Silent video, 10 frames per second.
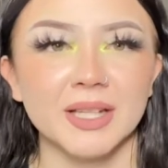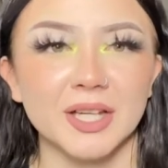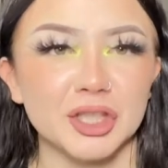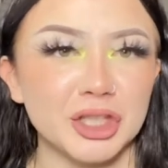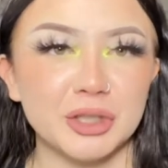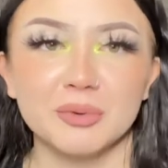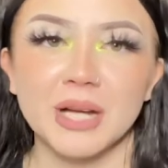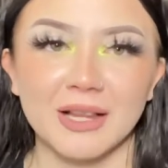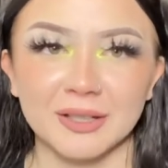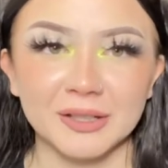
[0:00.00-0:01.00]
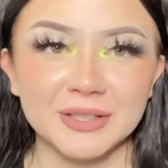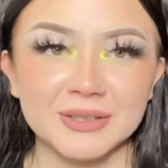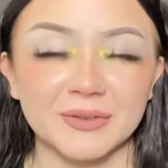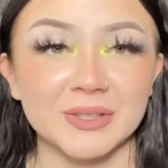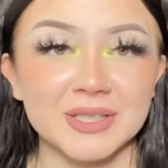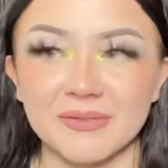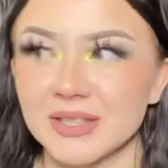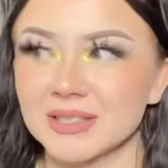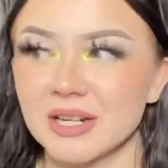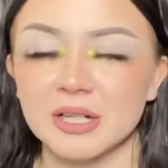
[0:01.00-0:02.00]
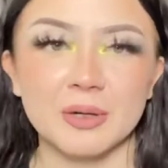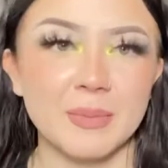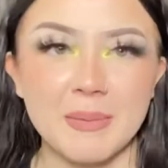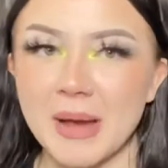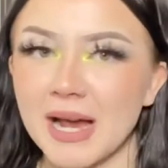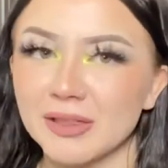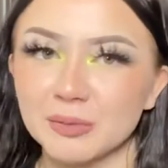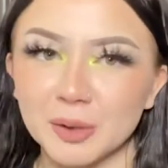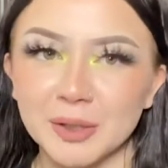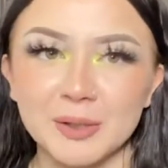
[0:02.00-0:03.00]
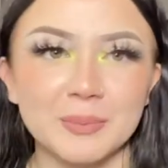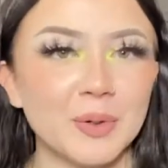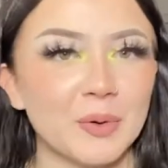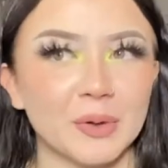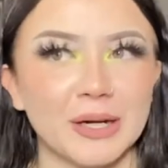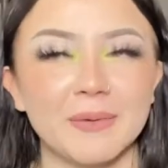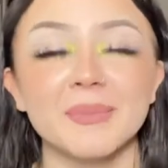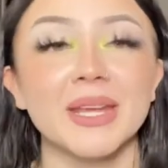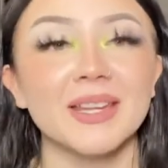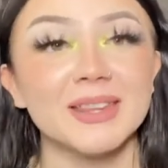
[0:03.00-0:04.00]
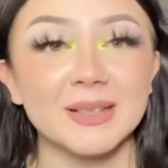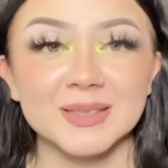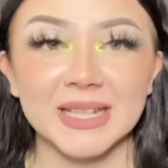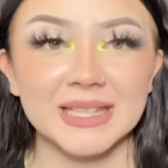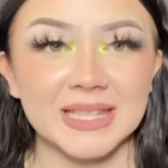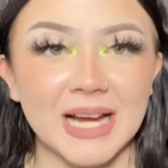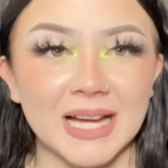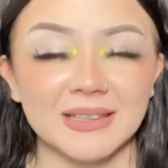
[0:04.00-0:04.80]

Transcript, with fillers: cute colors for stuff that's gonna go in my bathroom or things like that.